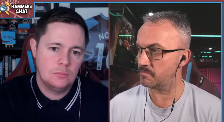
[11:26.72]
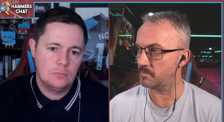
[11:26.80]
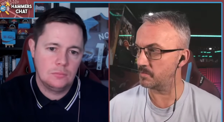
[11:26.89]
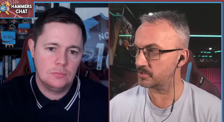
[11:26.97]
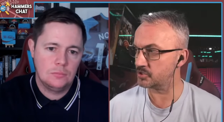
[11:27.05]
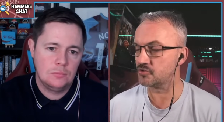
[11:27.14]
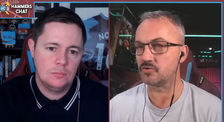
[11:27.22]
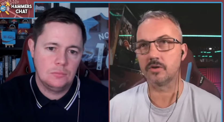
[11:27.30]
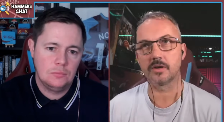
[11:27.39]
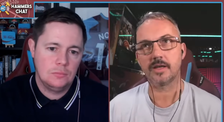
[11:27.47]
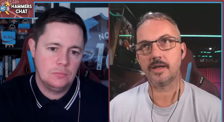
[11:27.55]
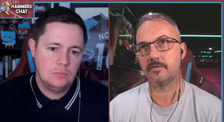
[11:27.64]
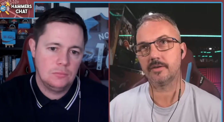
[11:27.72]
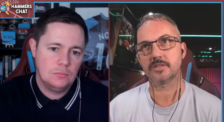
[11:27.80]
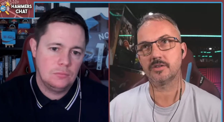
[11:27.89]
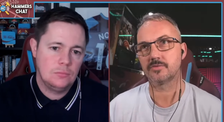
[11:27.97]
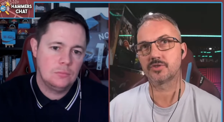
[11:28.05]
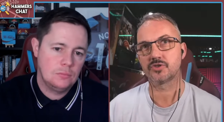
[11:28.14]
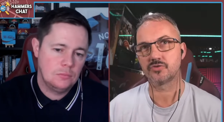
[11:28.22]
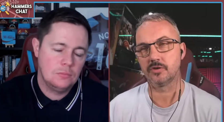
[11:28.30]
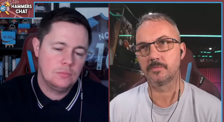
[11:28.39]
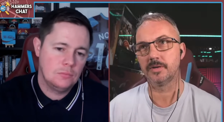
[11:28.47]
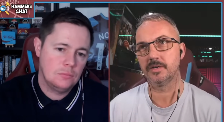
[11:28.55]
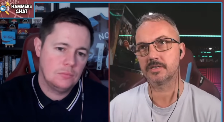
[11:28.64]
Speaker 1: strong character, strong
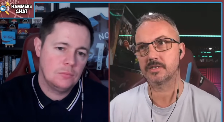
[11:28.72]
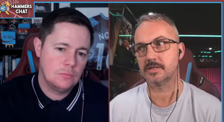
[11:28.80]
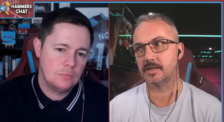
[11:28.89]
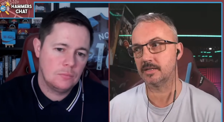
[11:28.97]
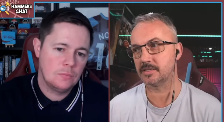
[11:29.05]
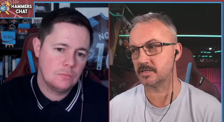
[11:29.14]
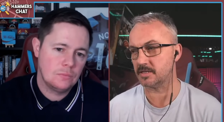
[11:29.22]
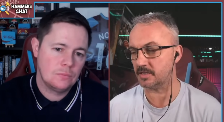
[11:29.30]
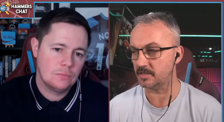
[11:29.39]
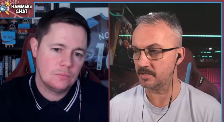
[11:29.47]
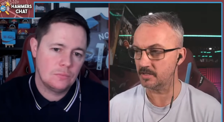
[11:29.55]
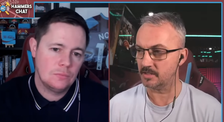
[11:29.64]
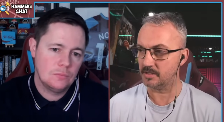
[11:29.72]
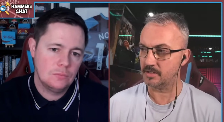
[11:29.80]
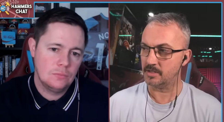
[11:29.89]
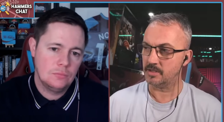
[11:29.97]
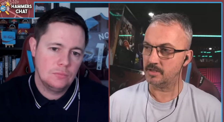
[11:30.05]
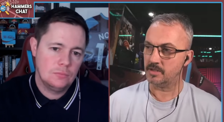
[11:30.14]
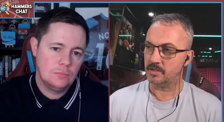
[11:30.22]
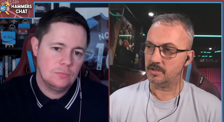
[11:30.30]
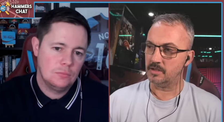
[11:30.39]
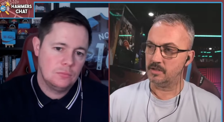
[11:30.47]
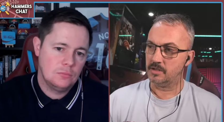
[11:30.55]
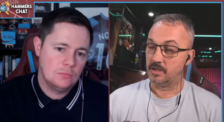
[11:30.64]
personality.
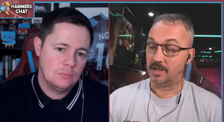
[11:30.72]
I